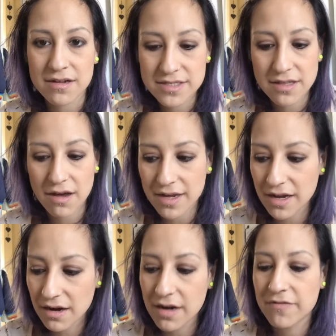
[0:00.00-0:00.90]
so that I
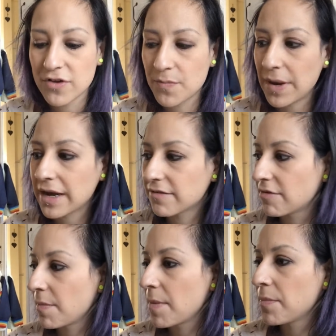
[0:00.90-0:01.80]
can kind of look back and
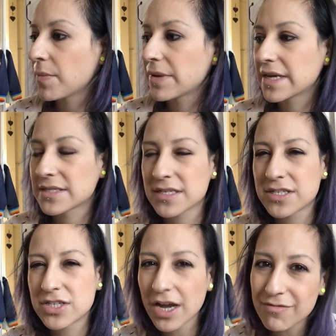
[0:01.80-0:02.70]
remember, because I
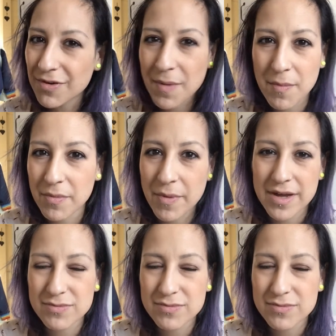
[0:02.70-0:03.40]
don't remember much.